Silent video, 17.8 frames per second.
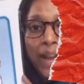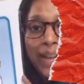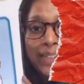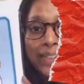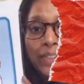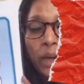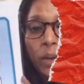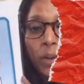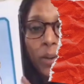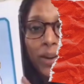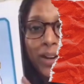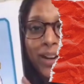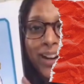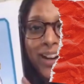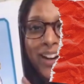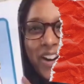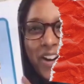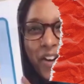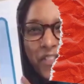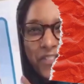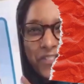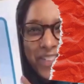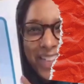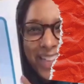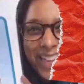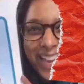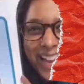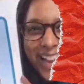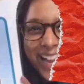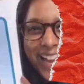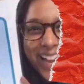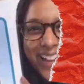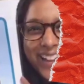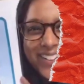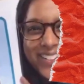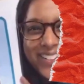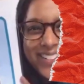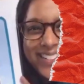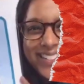adult. Off you go.